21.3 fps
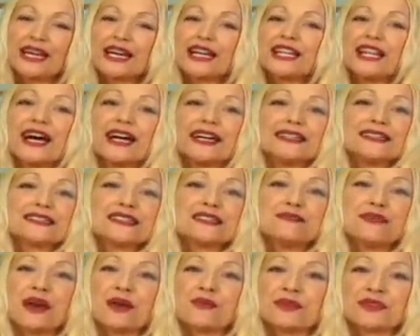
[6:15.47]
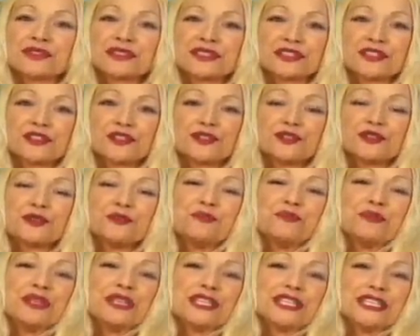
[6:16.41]
Clients and members
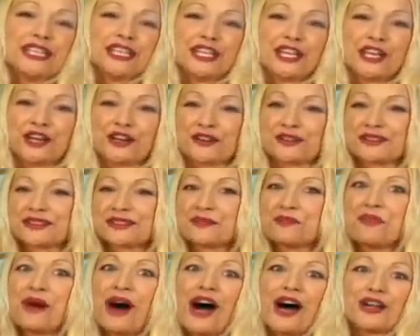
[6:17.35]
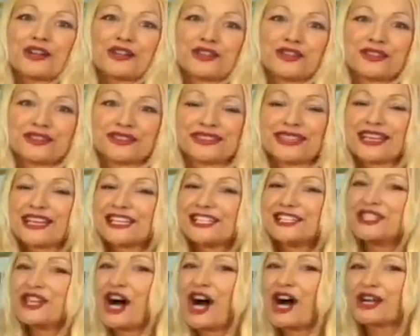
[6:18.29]
include millionaires, models,
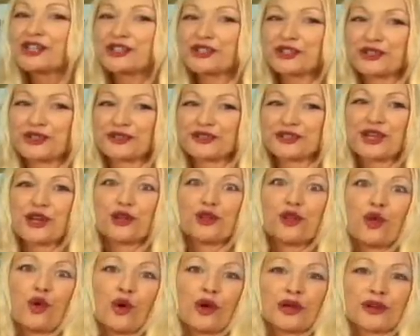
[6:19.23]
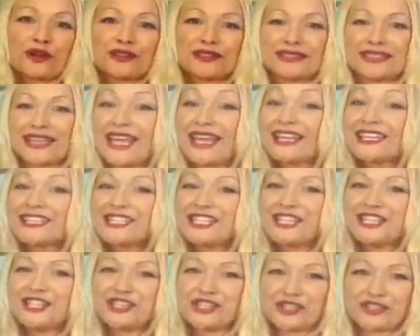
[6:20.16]
doctors, lawyers, and
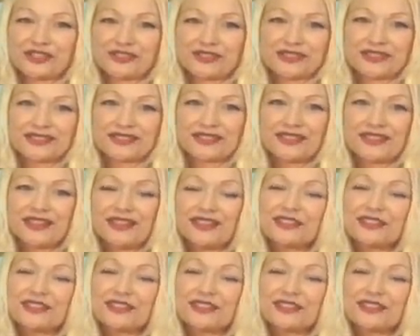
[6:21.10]
teachers.